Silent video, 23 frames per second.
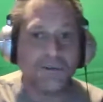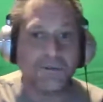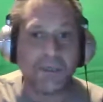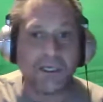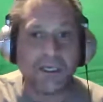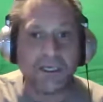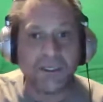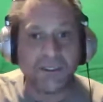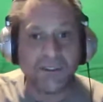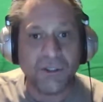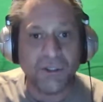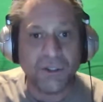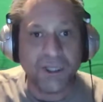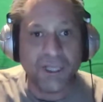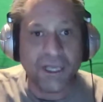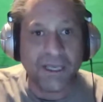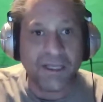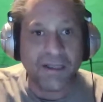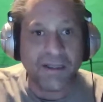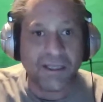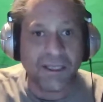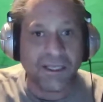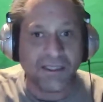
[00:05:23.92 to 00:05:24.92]
because you
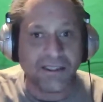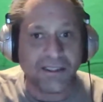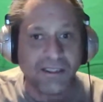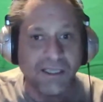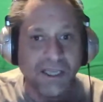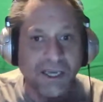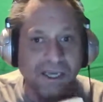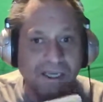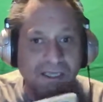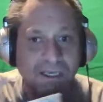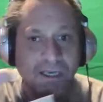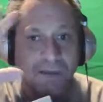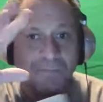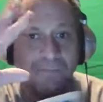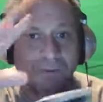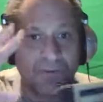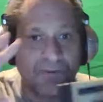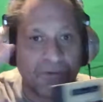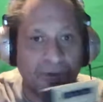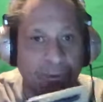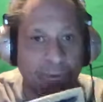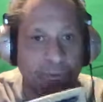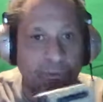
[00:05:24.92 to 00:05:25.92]
like things lined up
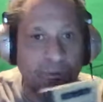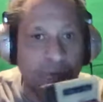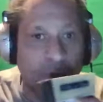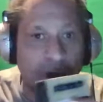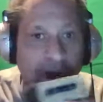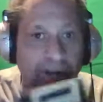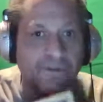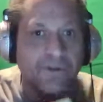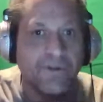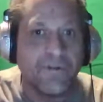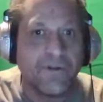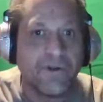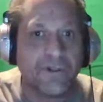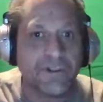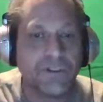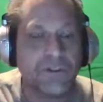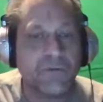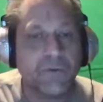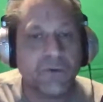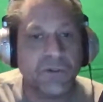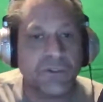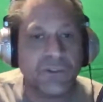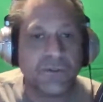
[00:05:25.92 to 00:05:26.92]
that the way that they're
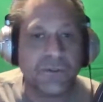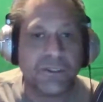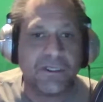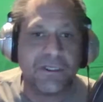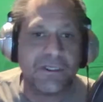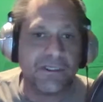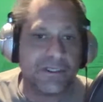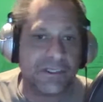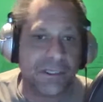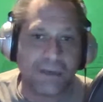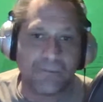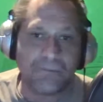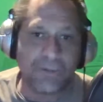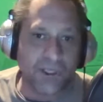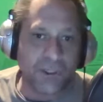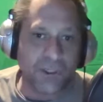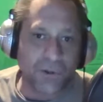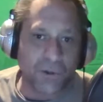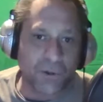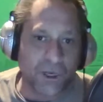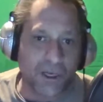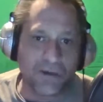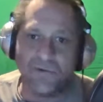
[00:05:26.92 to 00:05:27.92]
supposed to be does not mean
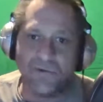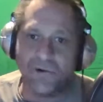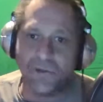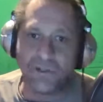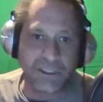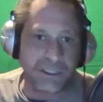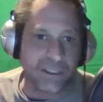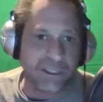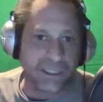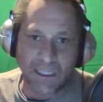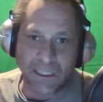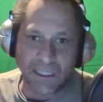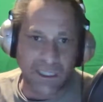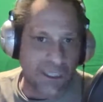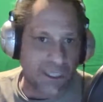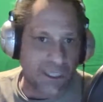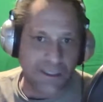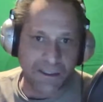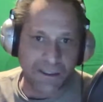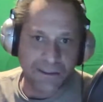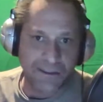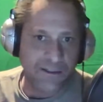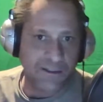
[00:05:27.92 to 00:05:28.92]
you have OCD,
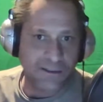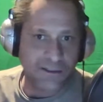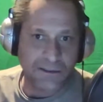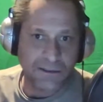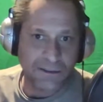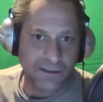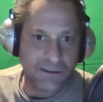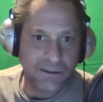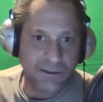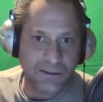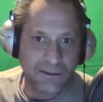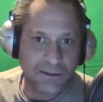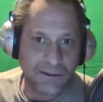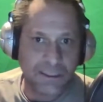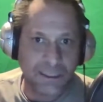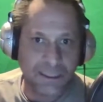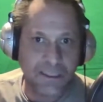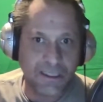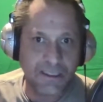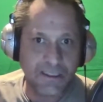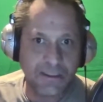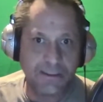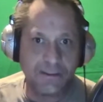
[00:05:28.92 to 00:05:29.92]
guys.
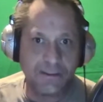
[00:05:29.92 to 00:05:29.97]
Okay.